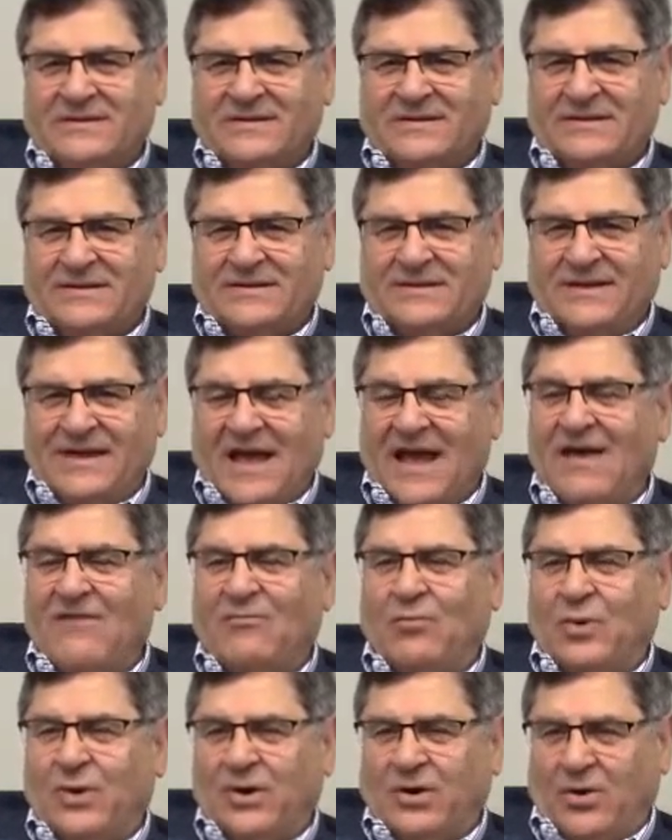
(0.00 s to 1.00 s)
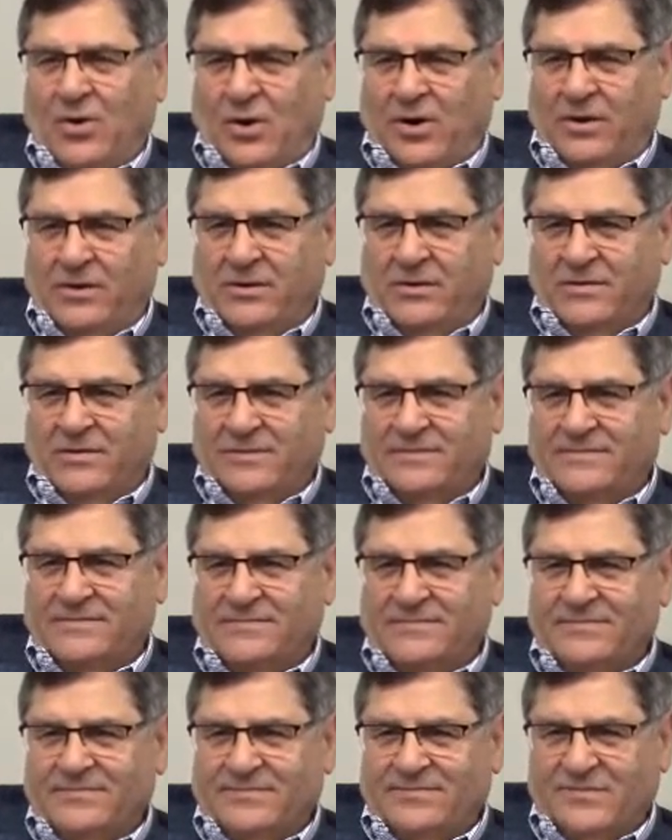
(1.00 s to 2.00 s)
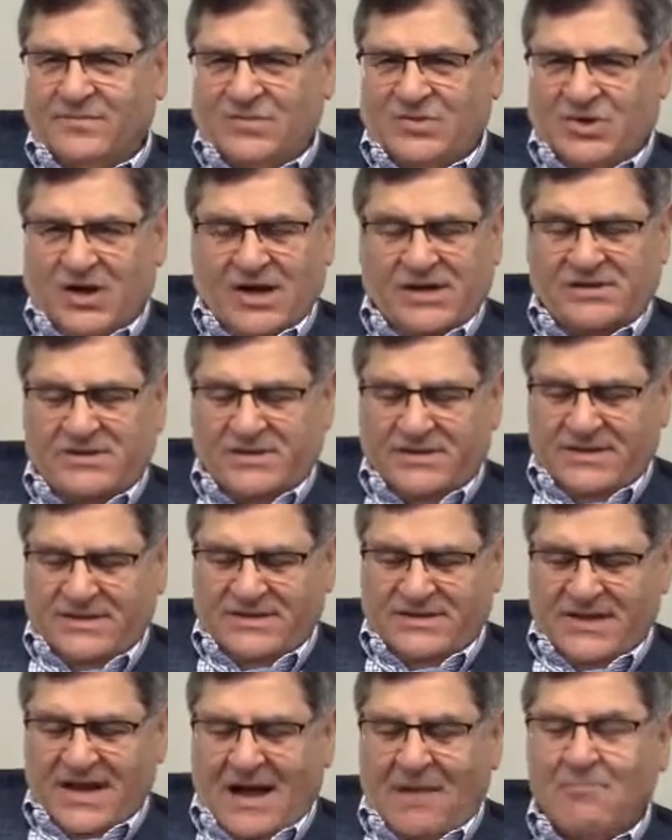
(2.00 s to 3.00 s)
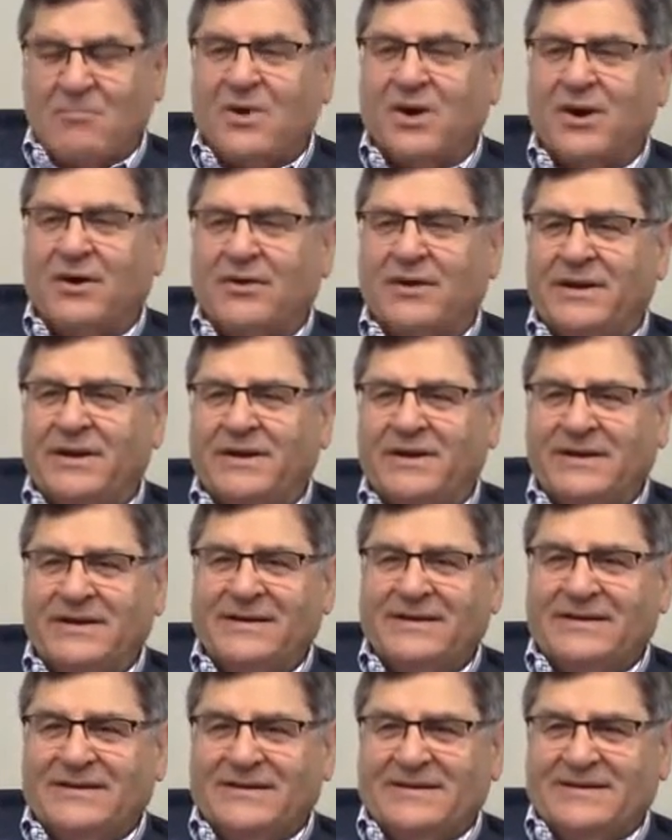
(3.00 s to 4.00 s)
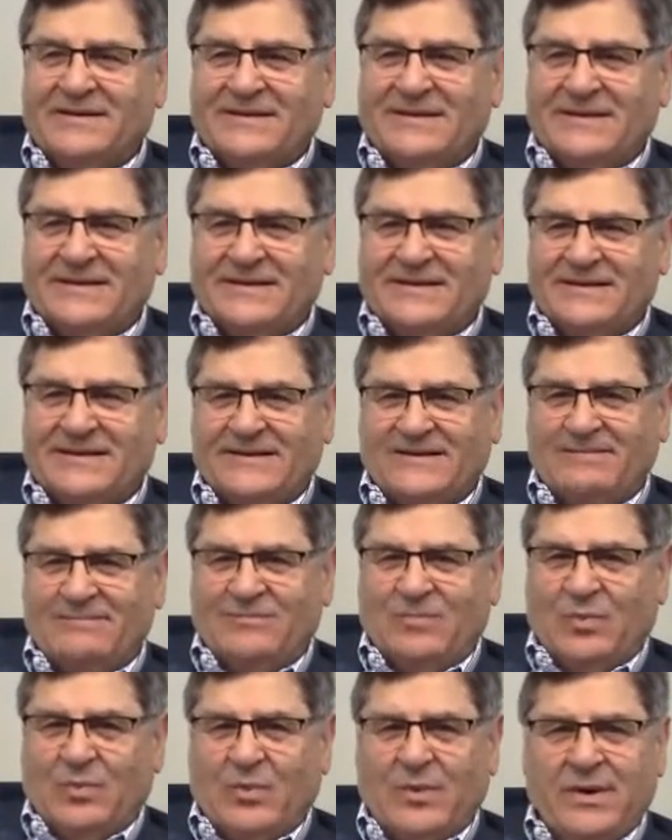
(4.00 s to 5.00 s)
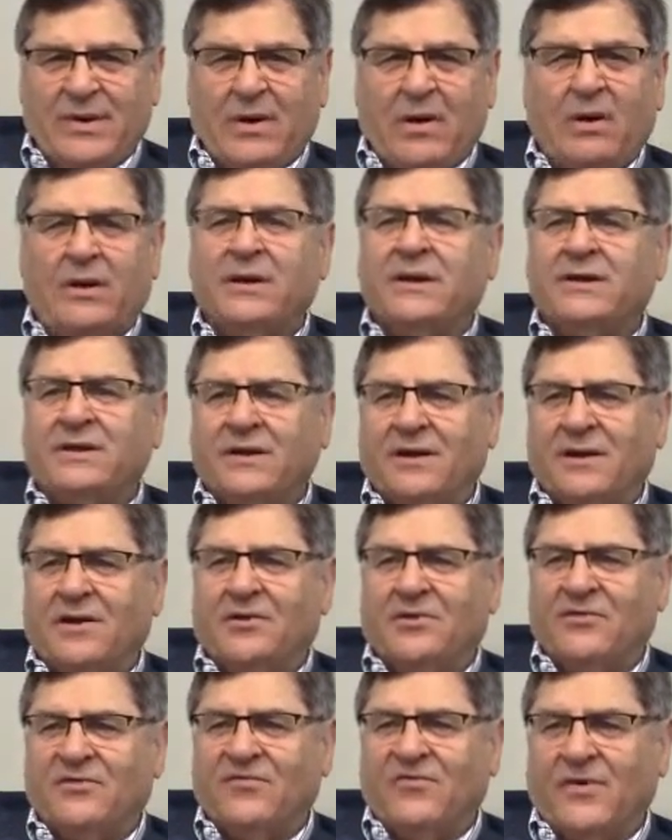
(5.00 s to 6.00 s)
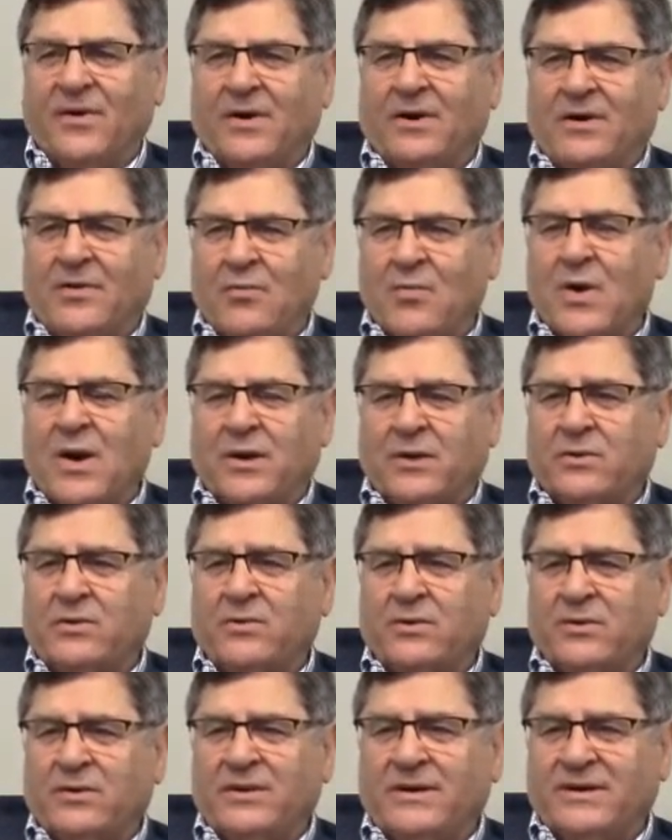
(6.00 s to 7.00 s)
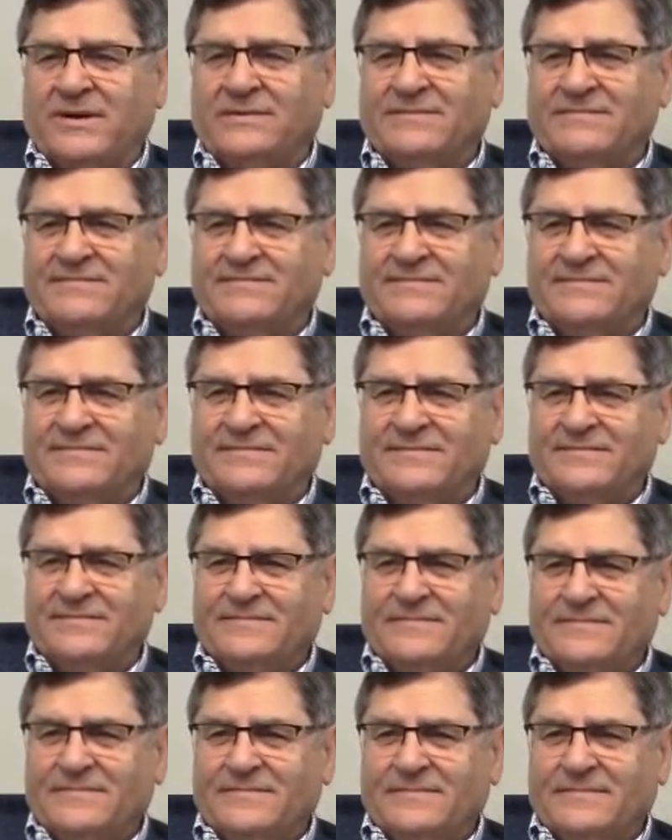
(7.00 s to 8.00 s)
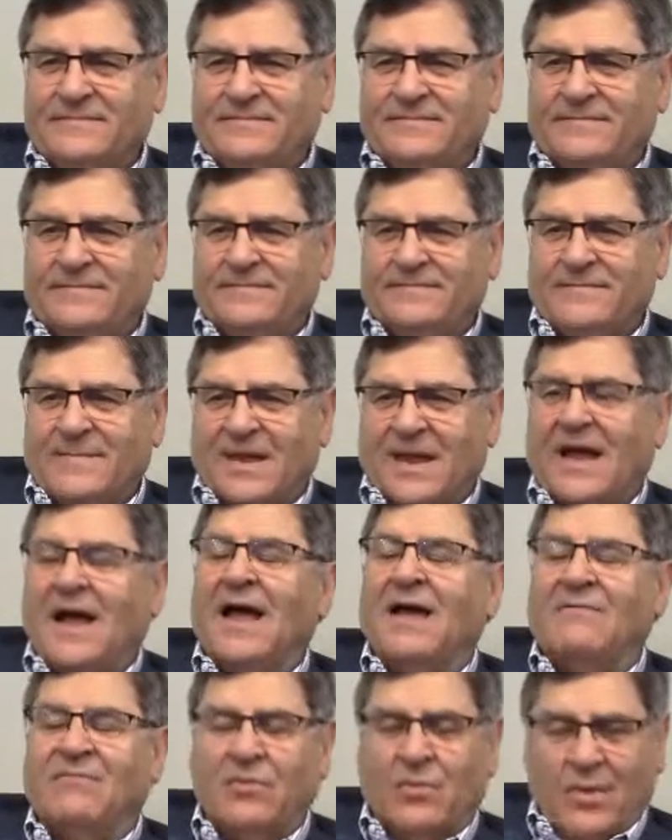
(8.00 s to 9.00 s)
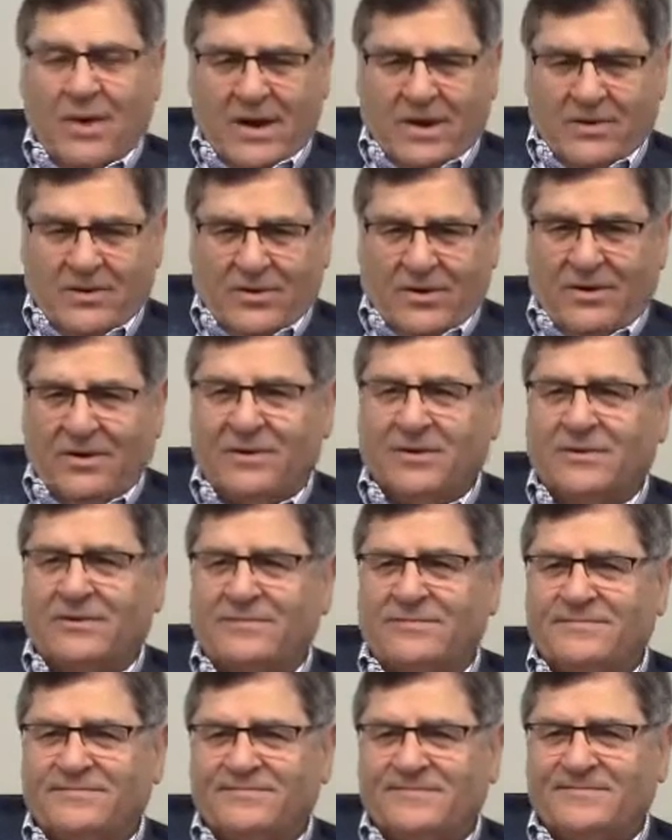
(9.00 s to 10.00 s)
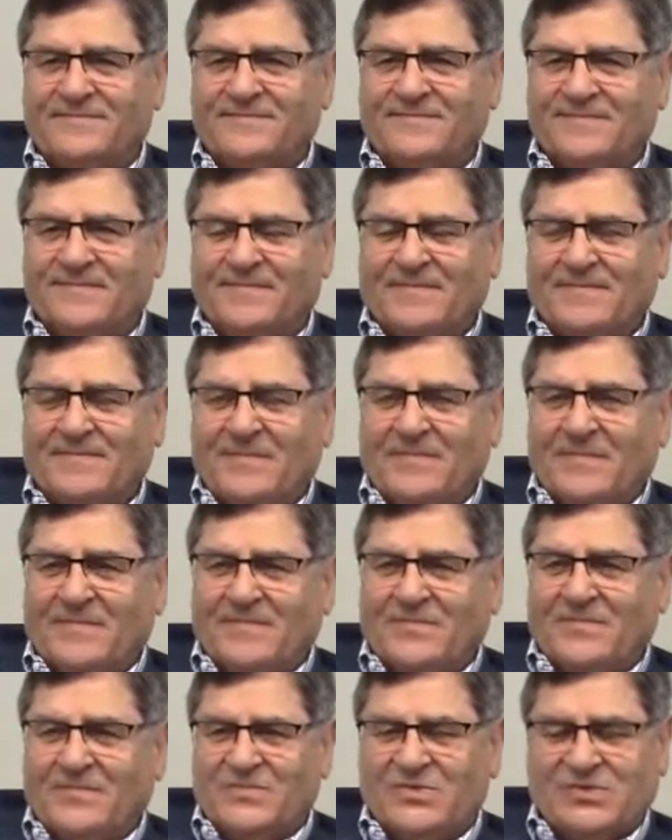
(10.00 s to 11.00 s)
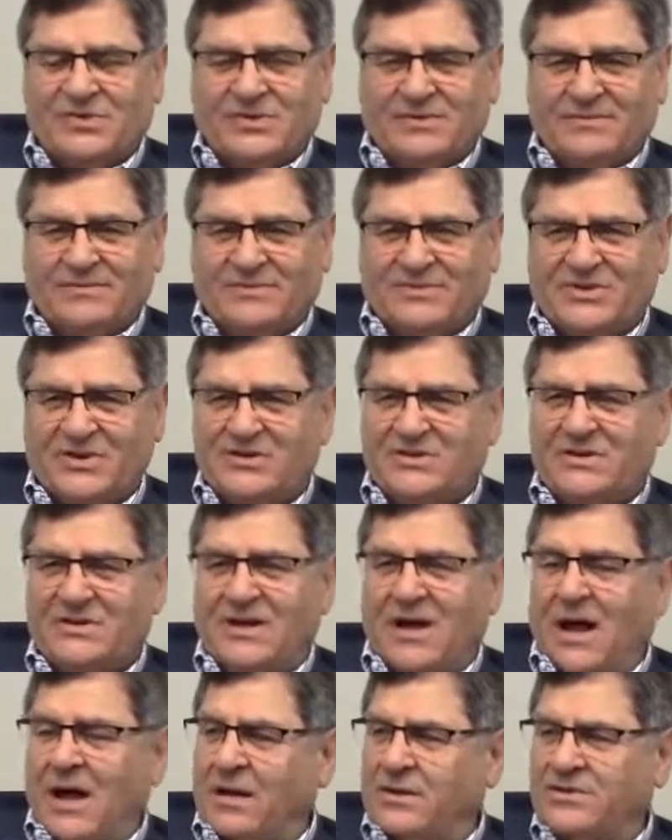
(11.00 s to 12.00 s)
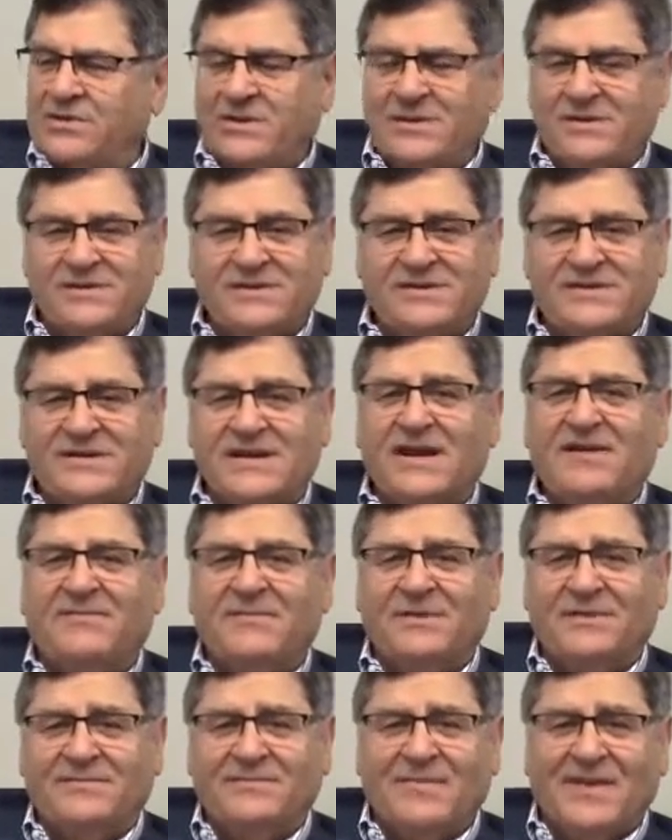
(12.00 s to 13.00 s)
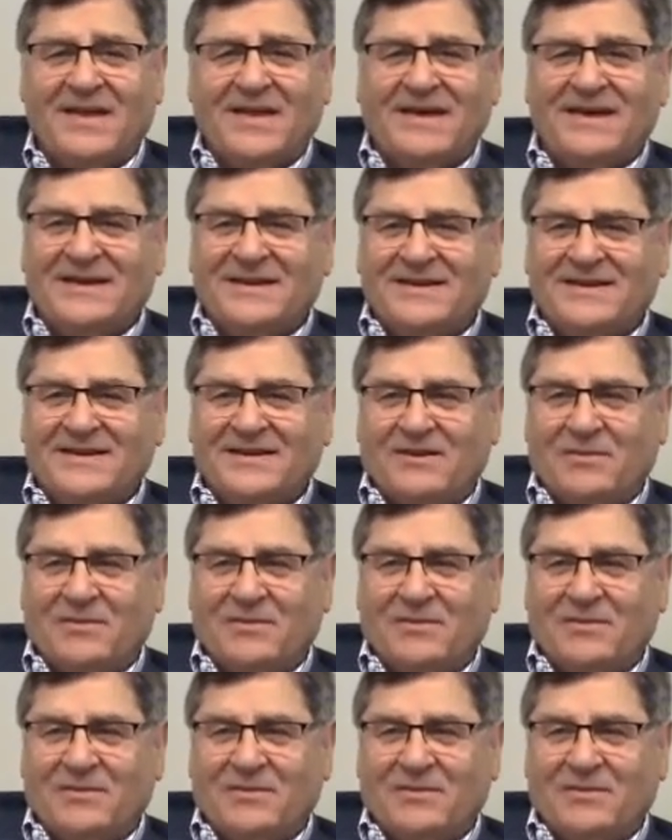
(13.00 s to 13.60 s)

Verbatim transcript: Uh, they have one daughter. Jason is not married. Uh, we all get together fairly regularly. It's great. So you have a granddaughter. I have a granddaughter. Yeah. How old she, is she? She's a doll. She is seven, okay.